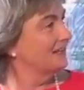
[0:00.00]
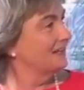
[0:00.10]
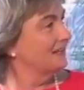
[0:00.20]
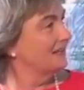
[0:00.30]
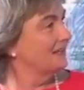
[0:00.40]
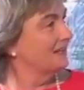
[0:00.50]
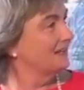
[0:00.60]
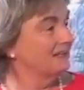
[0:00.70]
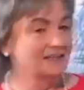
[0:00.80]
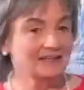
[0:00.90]

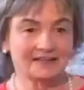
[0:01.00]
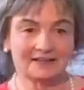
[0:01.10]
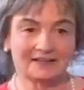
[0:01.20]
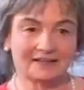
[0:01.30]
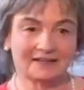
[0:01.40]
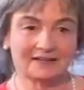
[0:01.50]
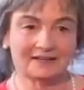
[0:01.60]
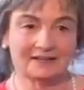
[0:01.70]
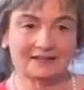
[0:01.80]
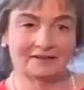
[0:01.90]

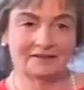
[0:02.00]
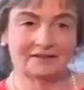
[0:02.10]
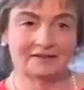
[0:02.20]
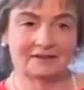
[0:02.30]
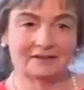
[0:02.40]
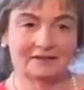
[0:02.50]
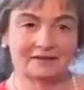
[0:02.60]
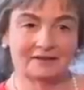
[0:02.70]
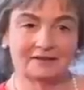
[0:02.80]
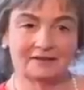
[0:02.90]

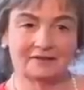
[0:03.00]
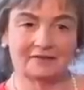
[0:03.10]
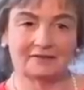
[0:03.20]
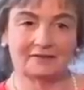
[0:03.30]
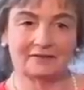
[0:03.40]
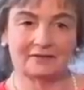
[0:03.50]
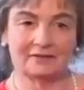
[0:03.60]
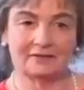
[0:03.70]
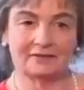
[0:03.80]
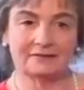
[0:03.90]

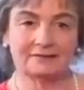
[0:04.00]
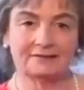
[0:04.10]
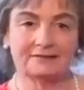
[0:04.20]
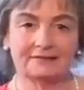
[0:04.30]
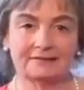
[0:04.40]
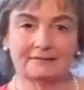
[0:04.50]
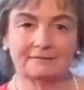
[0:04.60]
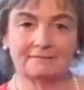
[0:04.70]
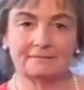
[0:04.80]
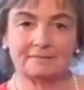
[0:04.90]

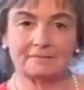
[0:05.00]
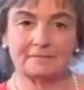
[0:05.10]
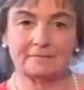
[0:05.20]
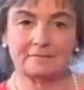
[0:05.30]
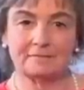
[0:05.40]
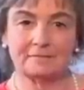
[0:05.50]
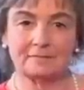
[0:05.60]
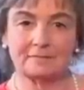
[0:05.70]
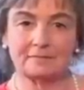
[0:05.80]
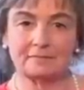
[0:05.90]

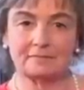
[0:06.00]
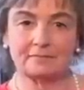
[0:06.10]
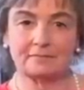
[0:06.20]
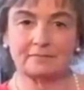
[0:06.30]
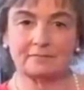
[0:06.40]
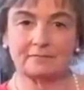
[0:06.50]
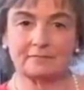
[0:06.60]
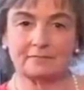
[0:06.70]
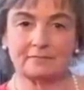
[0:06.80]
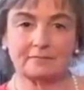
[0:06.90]

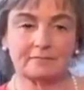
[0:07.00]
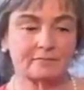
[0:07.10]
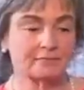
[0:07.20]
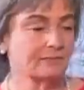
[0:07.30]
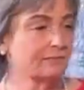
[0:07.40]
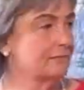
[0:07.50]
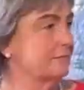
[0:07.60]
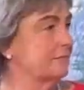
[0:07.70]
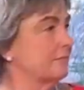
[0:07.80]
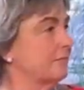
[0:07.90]
This person isn't speaking.